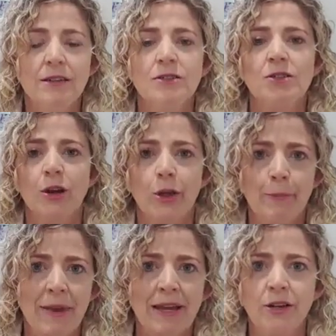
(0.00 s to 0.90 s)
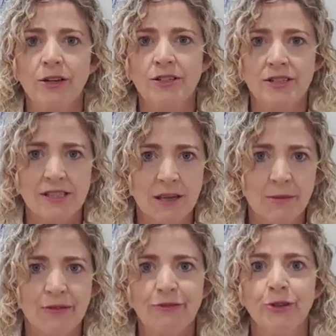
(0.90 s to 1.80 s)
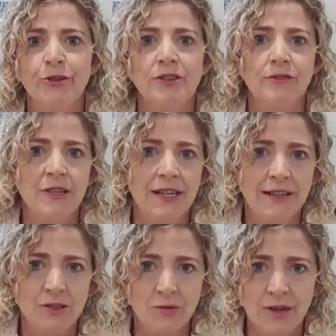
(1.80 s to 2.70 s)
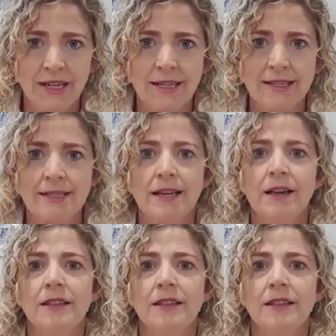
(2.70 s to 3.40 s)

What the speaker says: So the mangoes, the summer fruits of the nectarines,